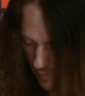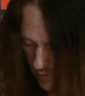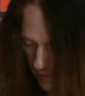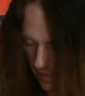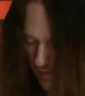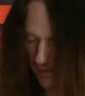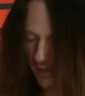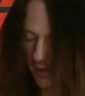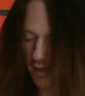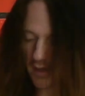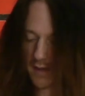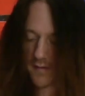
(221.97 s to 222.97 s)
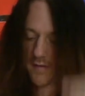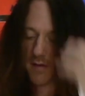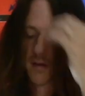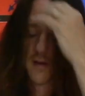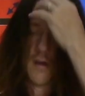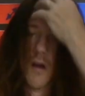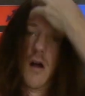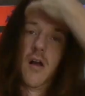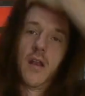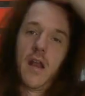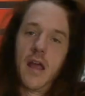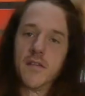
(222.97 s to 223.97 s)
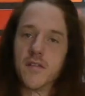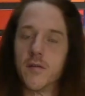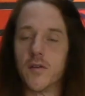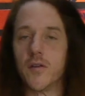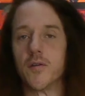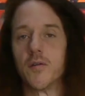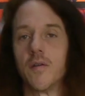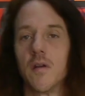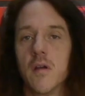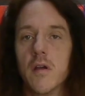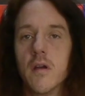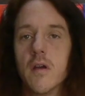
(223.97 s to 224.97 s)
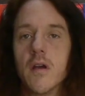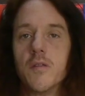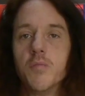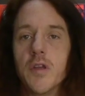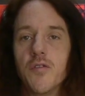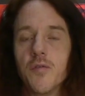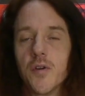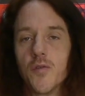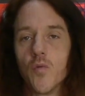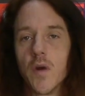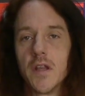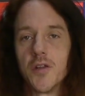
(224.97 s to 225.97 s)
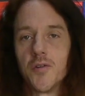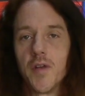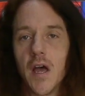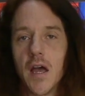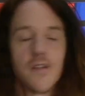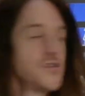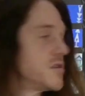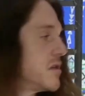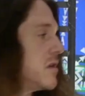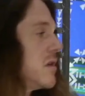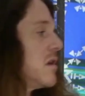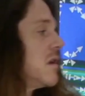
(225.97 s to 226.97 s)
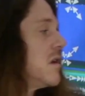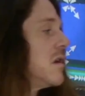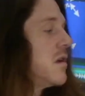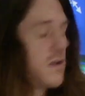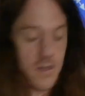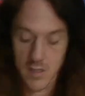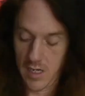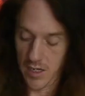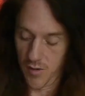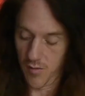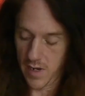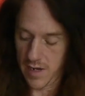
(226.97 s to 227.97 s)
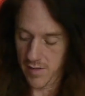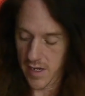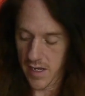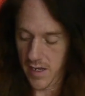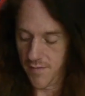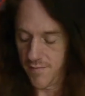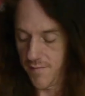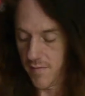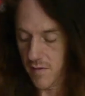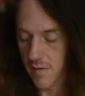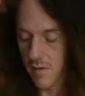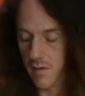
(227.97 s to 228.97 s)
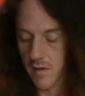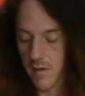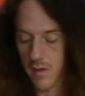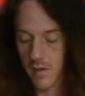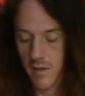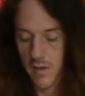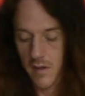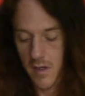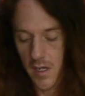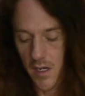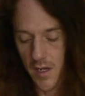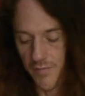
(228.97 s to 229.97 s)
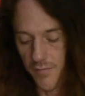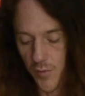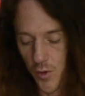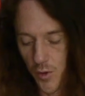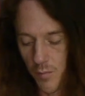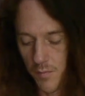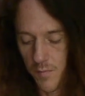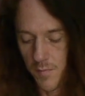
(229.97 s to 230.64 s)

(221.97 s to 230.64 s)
And indeed it is. All it has to do is be drilled one little notch, and you now have enough room